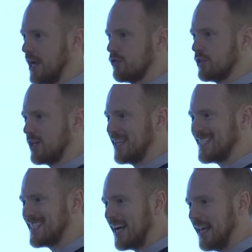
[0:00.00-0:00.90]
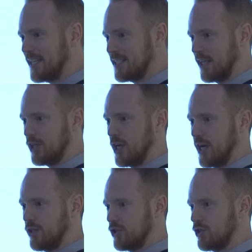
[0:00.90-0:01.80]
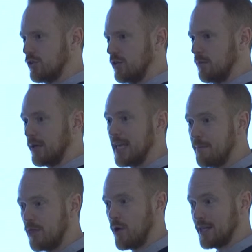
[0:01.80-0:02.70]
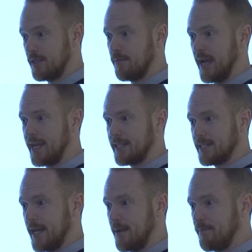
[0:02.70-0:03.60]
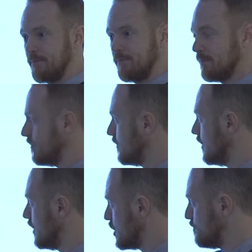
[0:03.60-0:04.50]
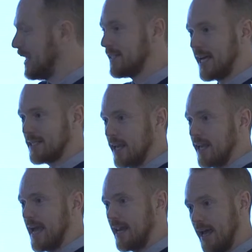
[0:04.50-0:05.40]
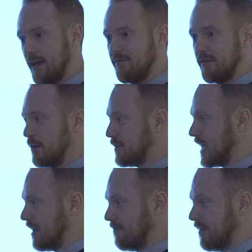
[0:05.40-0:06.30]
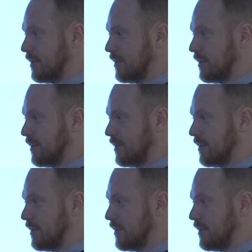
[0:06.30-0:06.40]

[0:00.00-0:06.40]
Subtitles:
change or a slight stylistic change, but keeping the rest of the page the same. Split testing again, 50% and